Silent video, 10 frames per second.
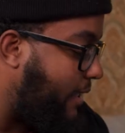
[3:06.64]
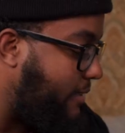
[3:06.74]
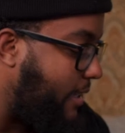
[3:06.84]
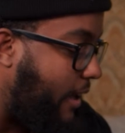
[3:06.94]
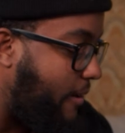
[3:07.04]

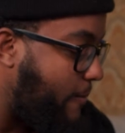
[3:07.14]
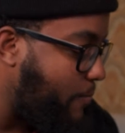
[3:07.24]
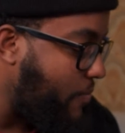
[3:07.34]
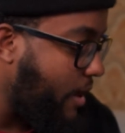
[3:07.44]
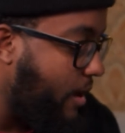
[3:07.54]
is that
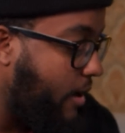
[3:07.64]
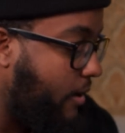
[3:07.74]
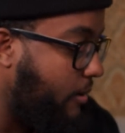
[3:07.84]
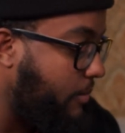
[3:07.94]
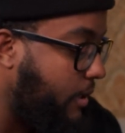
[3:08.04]

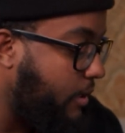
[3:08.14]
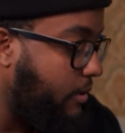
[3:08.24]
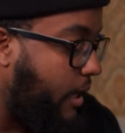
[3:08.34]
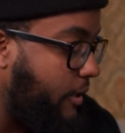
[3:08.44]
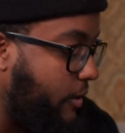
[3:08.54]
um,
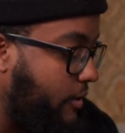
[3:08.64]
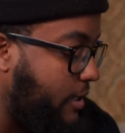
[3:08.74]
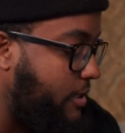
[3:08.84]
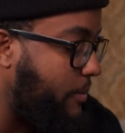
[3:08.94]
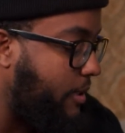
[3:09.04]
no, don't
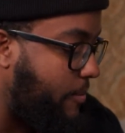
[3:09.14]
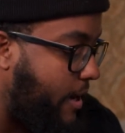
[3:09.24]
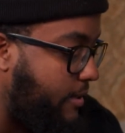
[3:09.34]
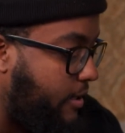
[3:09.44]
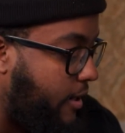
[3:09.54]
judge a book
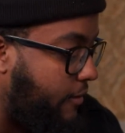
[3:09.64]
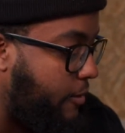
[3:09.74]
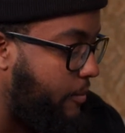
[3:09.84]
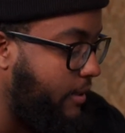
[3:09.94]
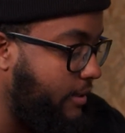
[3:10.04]
by its cover.
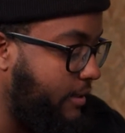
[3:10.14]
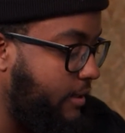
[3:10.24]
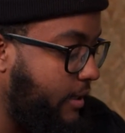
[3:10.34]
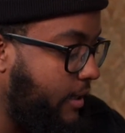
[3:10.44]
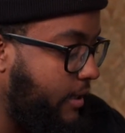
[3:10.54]
But don't
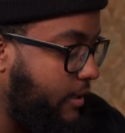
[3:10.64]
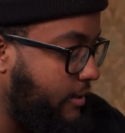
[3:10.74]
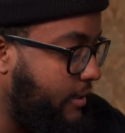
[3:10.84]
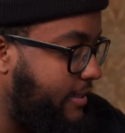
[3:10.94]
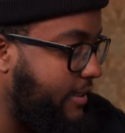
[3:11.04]
touch it with the fork
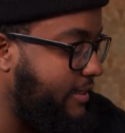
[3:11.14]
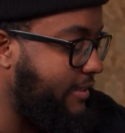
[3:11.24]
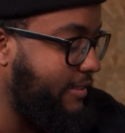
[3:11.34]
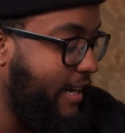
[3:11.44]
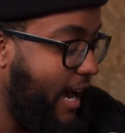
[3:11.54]
if you ain't gonna
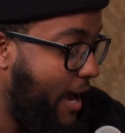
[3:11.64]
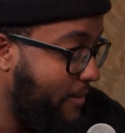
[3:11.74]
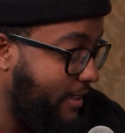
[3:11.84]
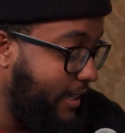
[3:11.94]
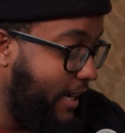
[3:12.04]
eat it. Nah, I'm a,